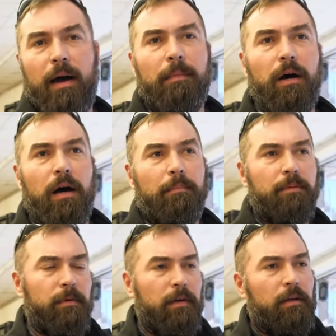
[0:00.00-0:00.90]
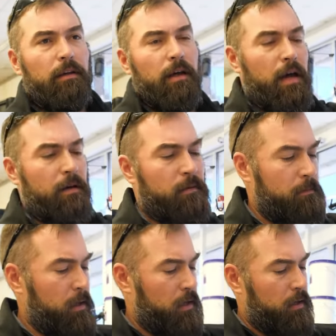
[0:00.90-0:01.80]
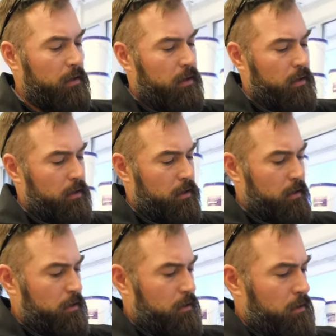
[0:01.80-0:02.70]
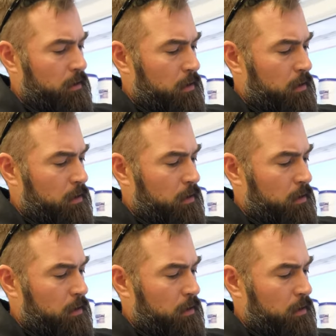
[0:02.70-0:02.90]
I'm up and I have a meeting in